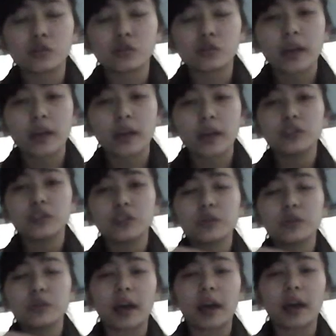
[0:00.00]
and you can
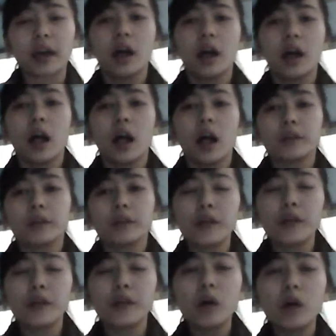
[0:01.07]

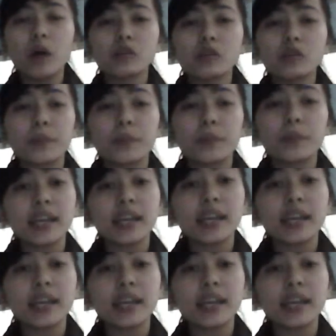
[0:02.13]
know the meanings